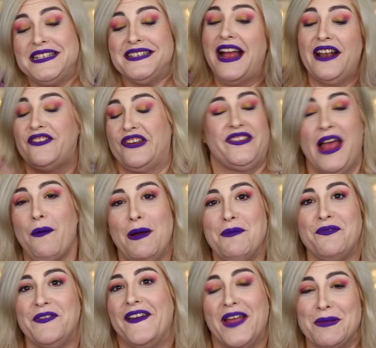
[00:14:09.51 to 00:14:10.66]
That's just how I'm
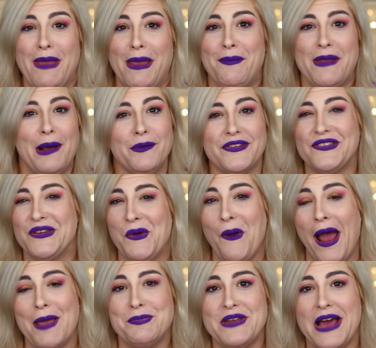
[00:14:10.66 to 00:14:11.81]
feeling. Maybe I was too
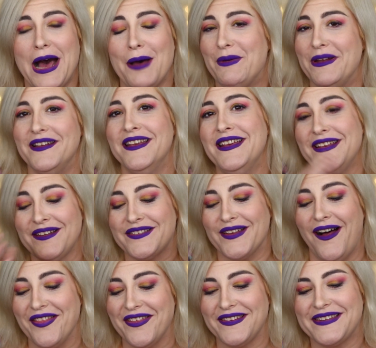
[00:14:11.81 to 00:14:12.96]
hyped up and
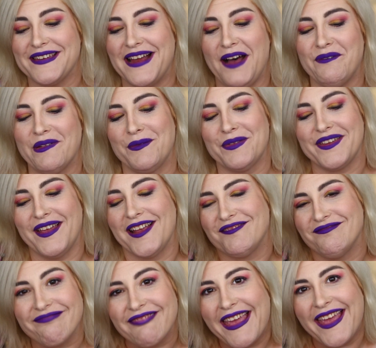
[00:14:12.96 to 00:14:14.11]
saw this stuff and was like,
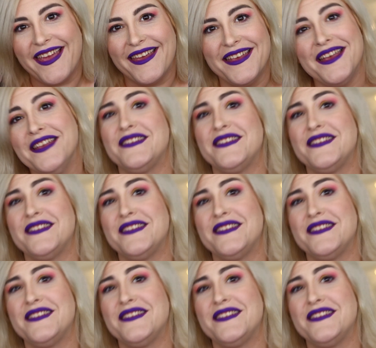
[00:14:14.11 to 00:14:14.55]
meh.